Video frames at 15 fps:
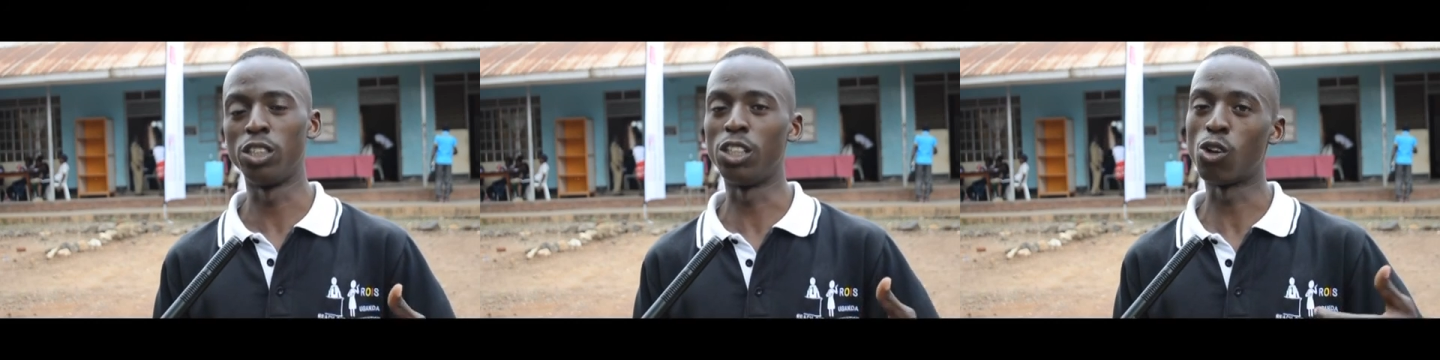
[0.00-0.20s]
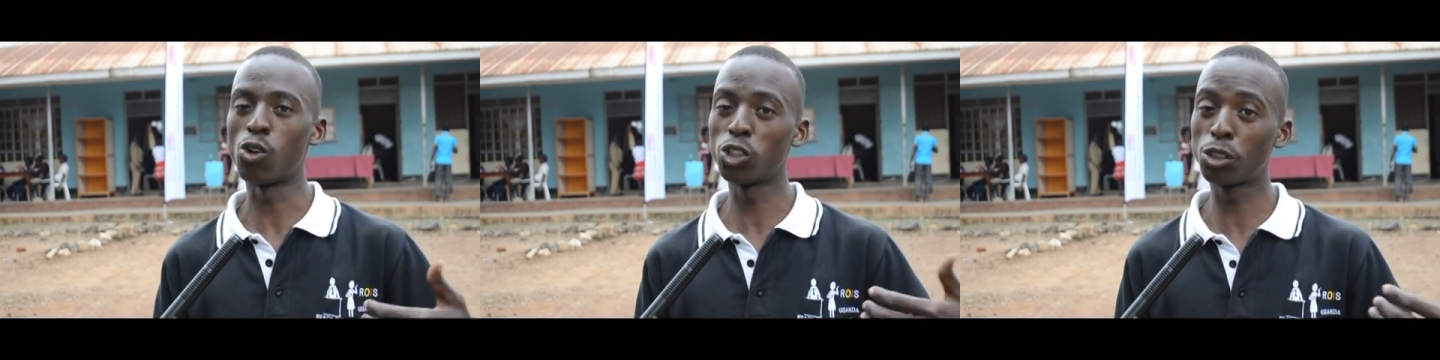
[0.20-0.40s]

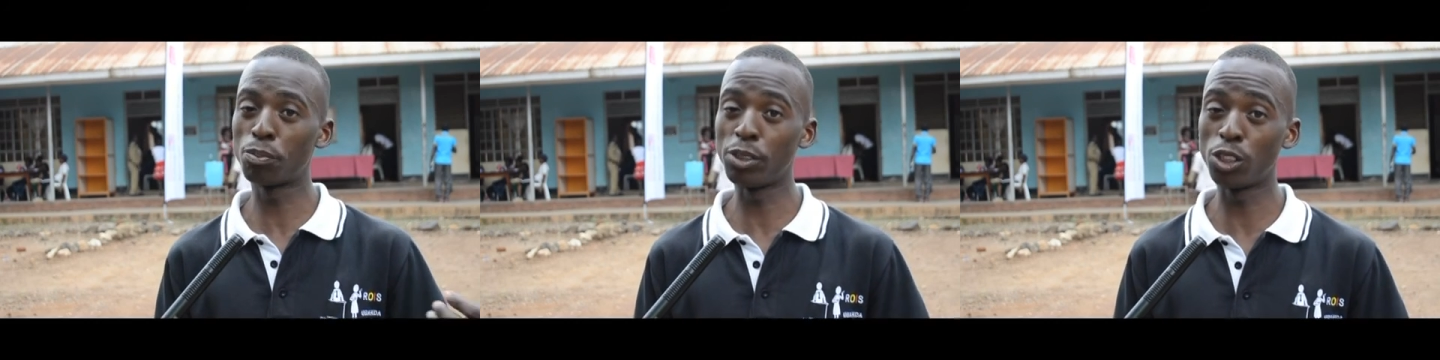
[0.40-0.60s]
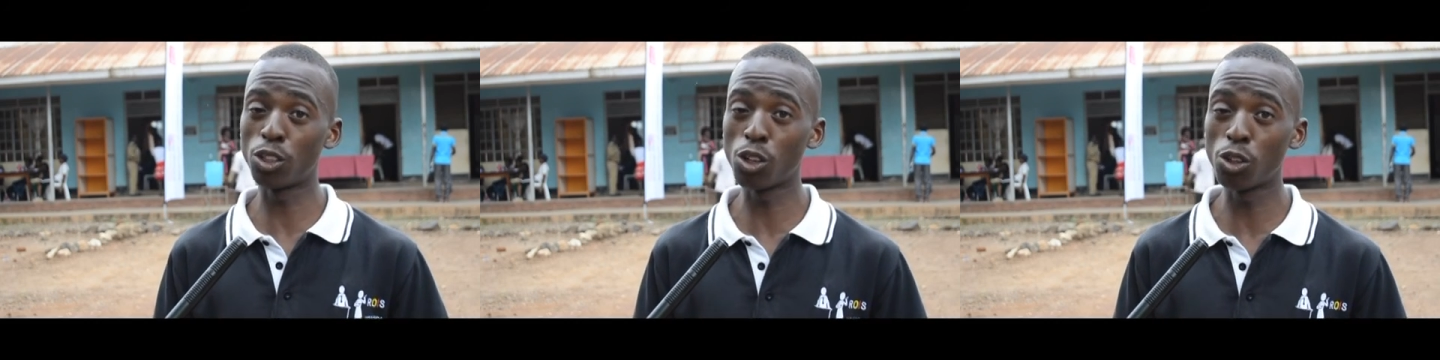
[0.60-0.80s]
in
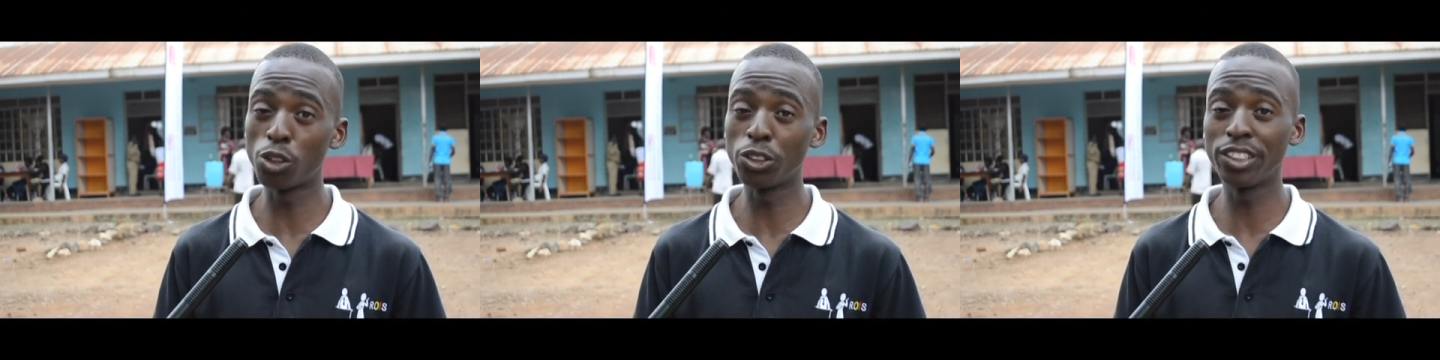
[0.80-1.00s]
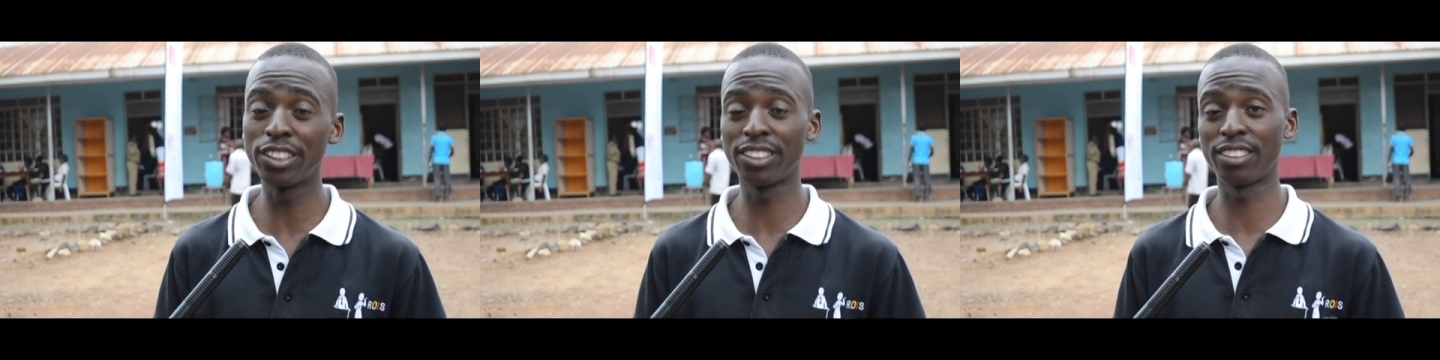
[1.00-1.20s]

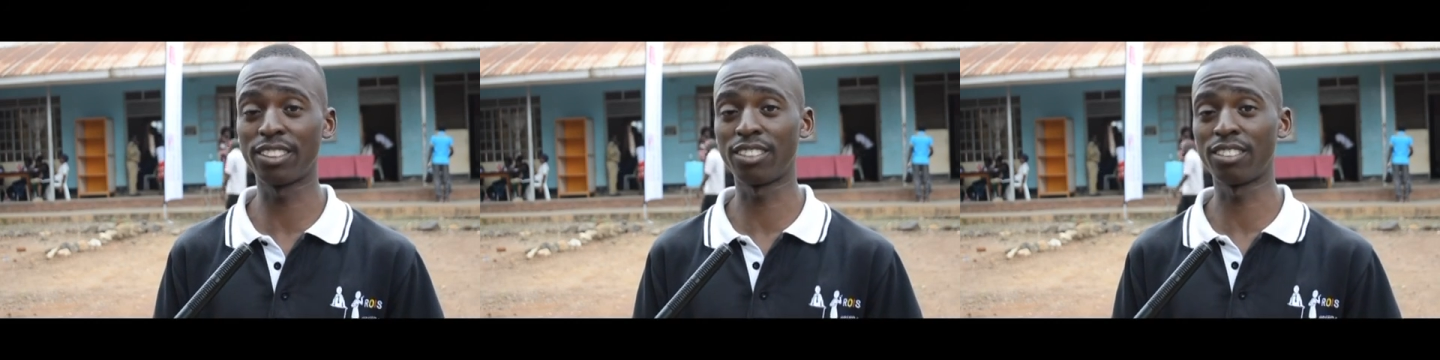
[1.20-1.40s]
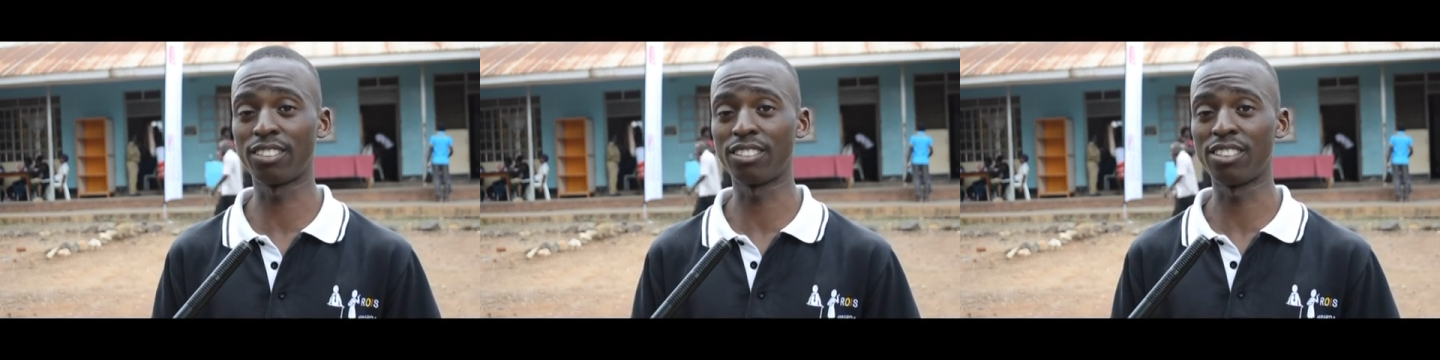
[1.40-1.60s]

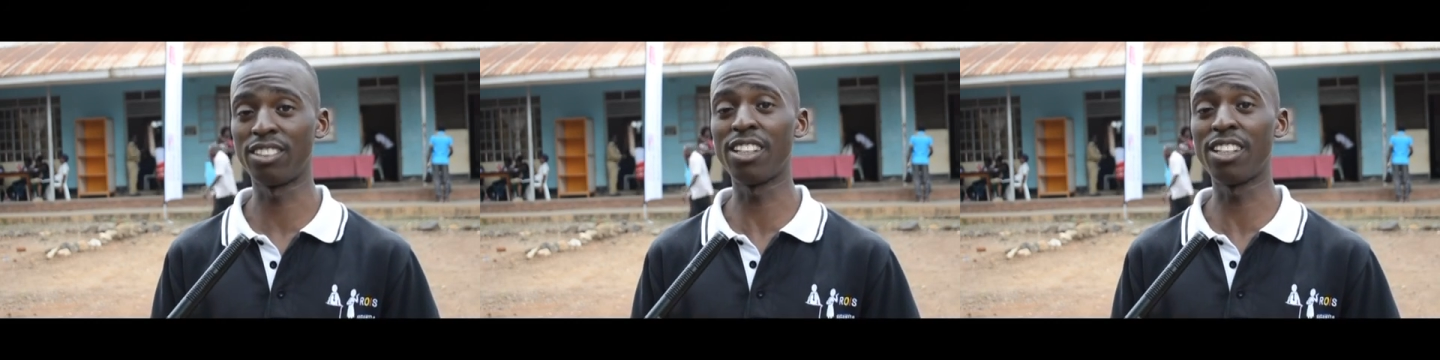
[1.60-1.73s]
hospitals.